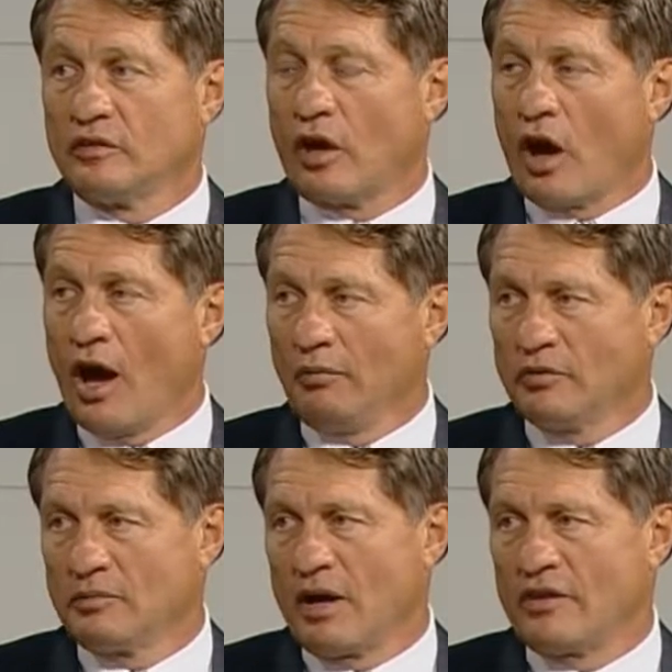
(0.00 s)
to
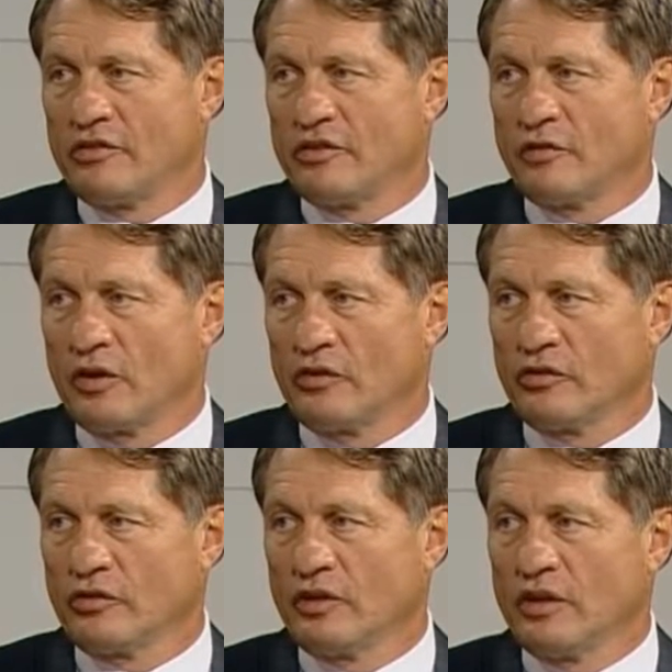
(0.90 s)
optimize its
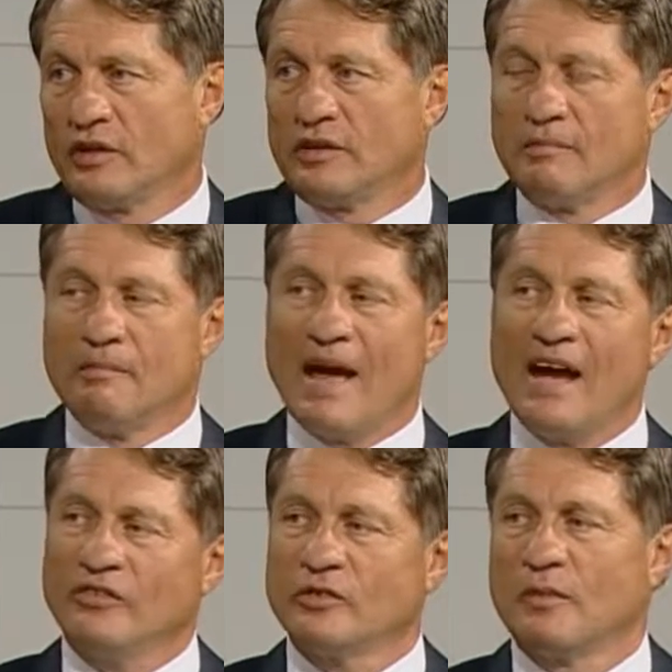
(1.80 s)
function, to
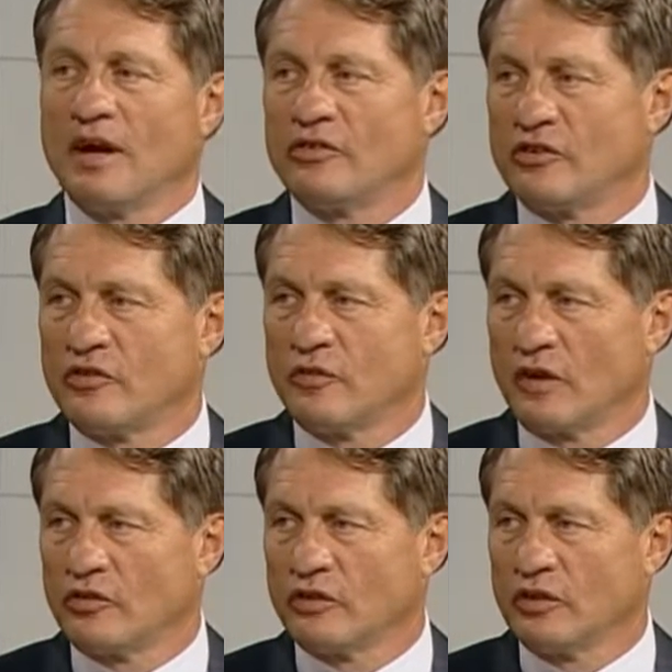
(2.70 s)
maximize its
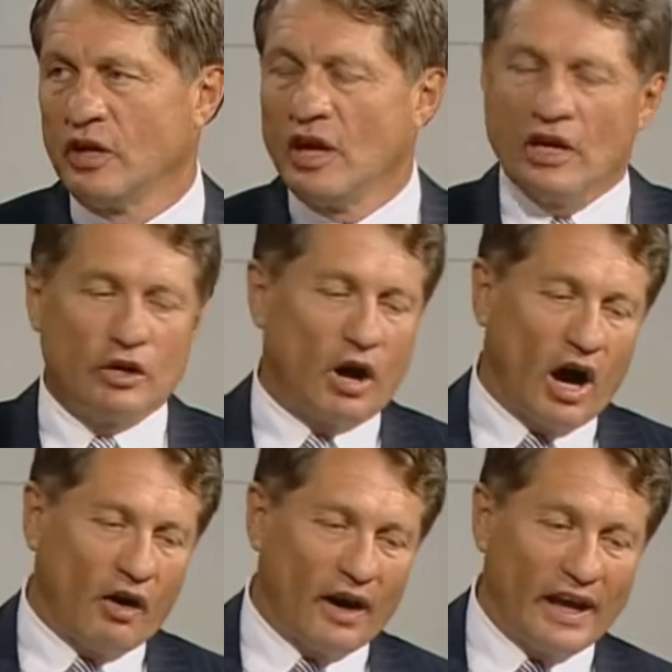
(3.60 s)
function. You know,
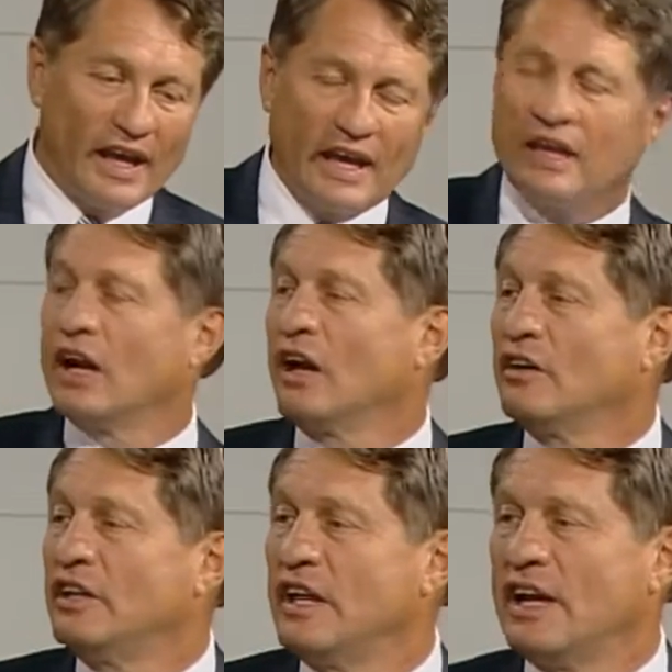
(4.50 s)
RIA and
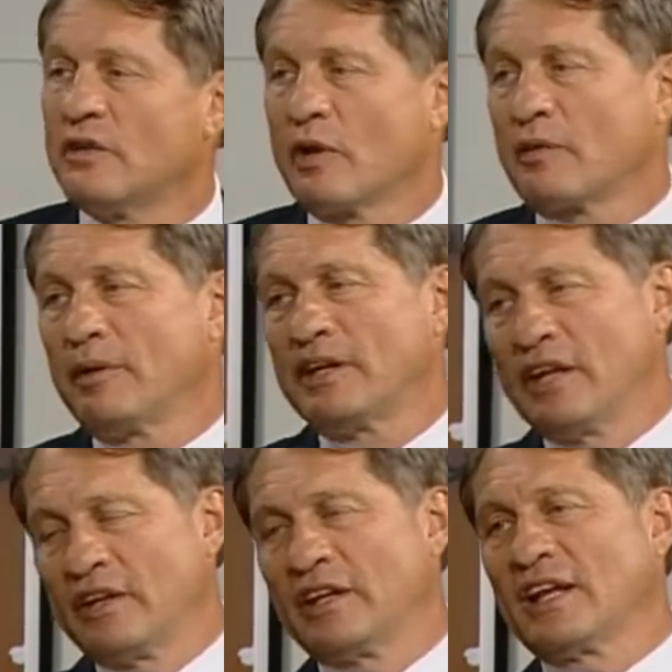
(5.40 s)
RDA, the recommended
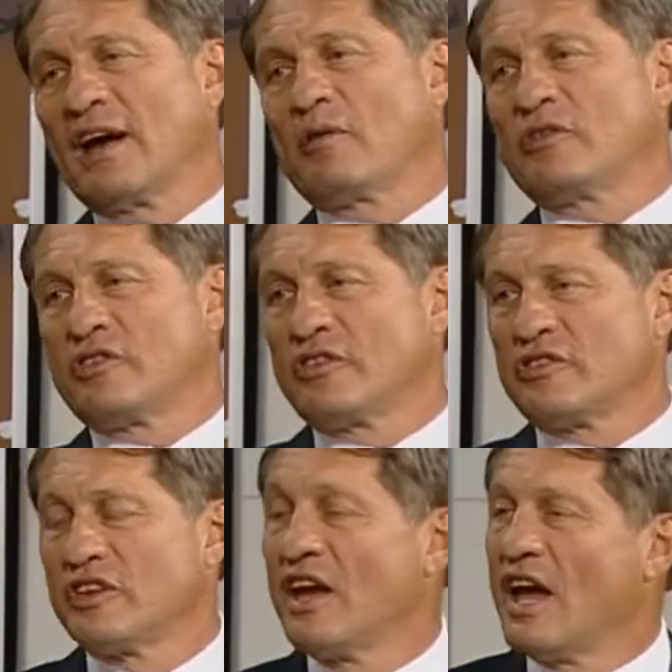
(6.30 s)
daily
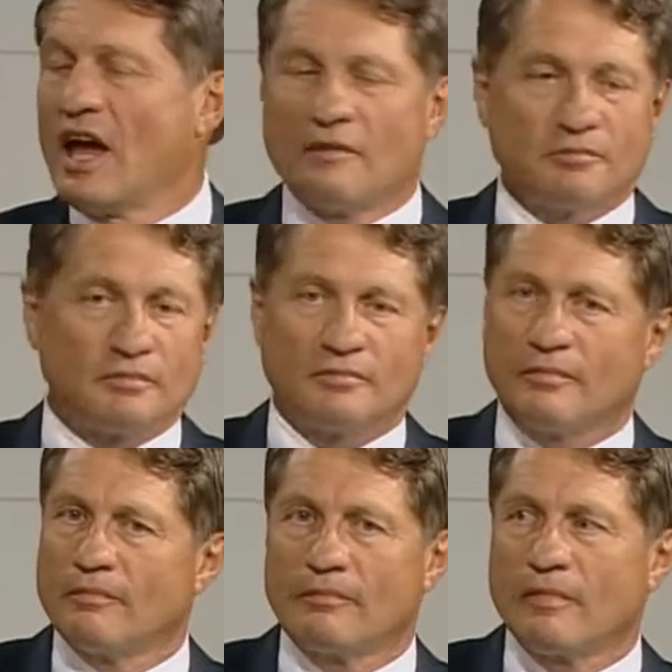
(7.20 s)
allowances,
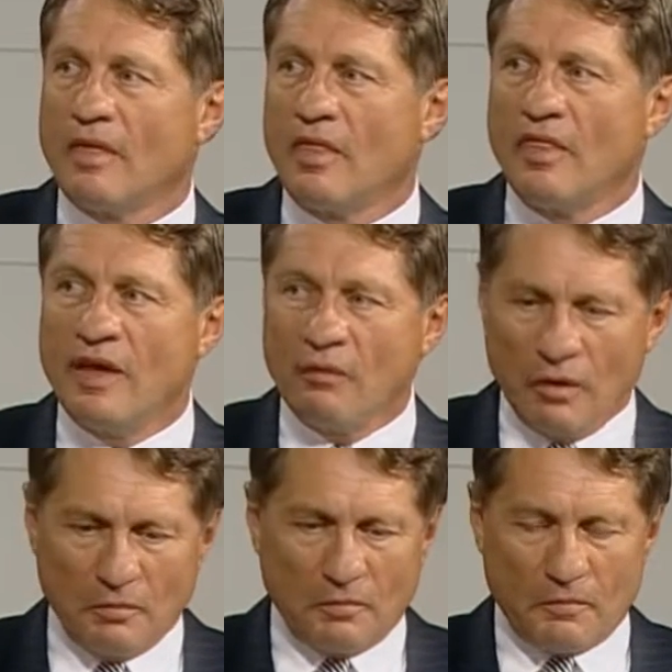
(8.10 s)
they
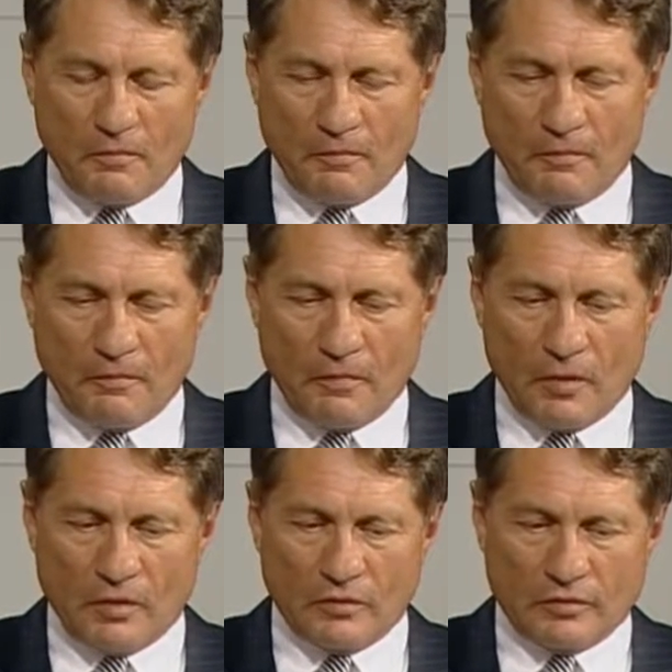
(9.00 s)
were
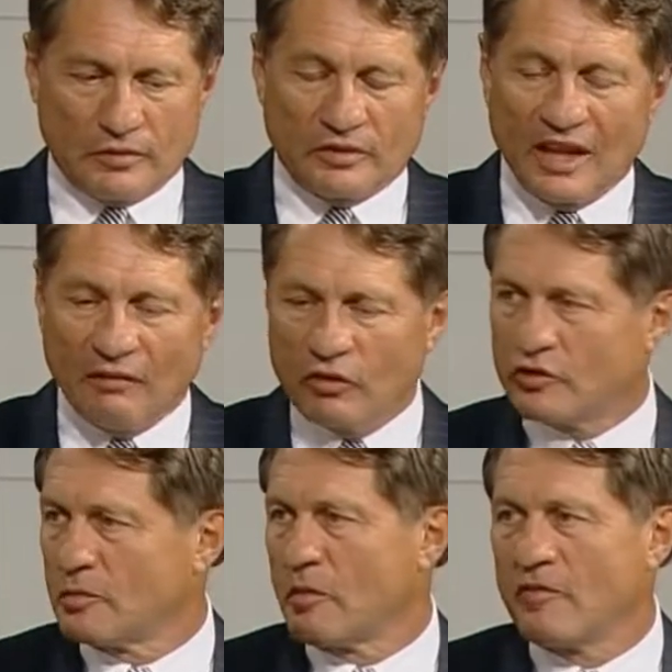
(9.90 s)

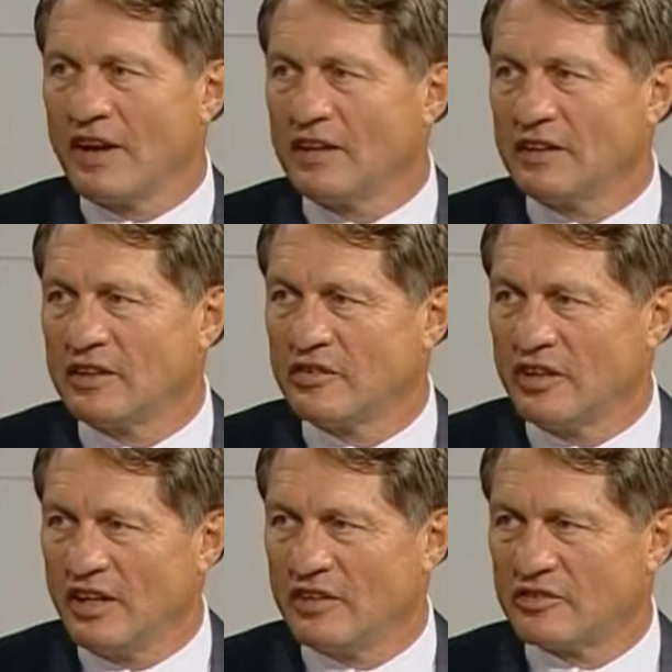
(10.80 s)
levels to prevent
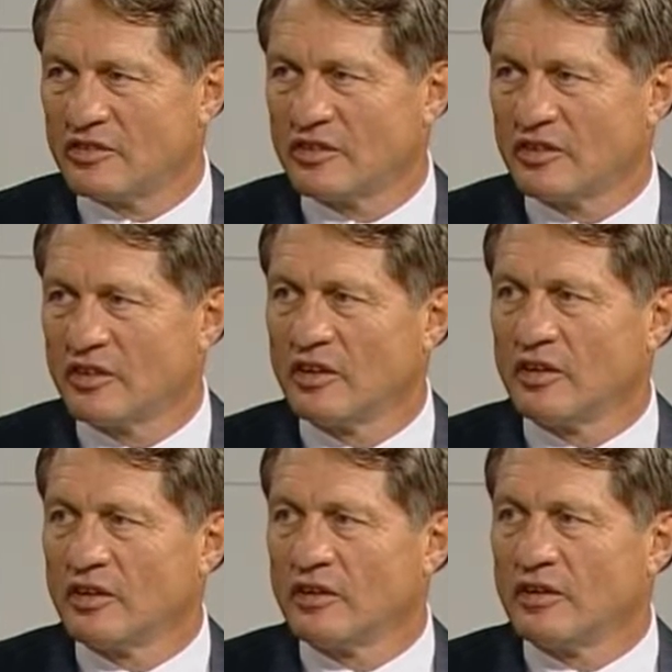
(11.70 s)
disease.
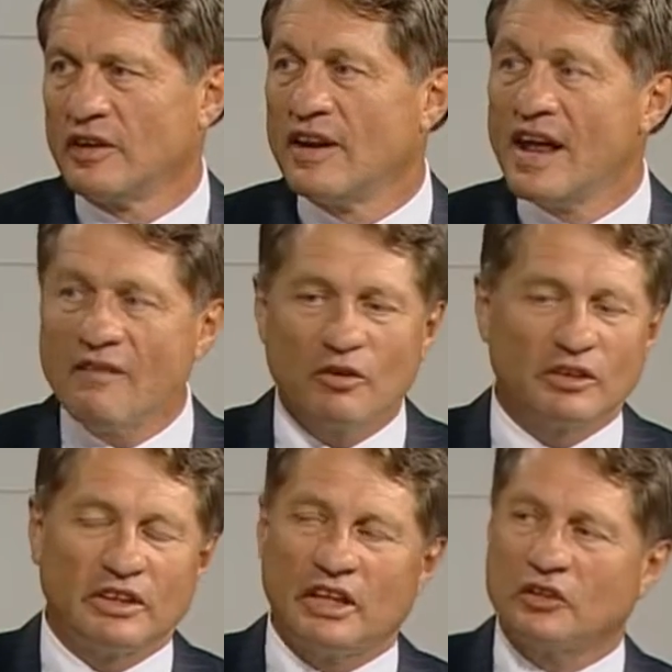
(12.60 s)
Never
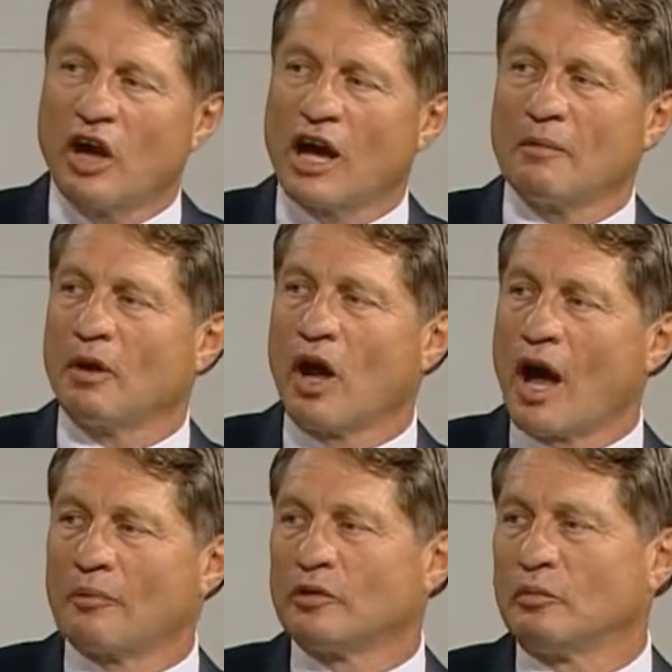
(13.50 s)
did they talk about
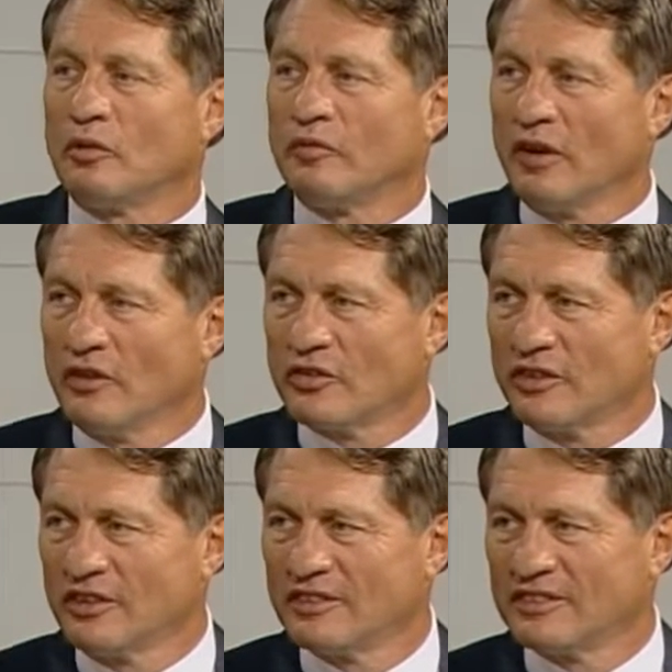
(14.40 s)
optimal function.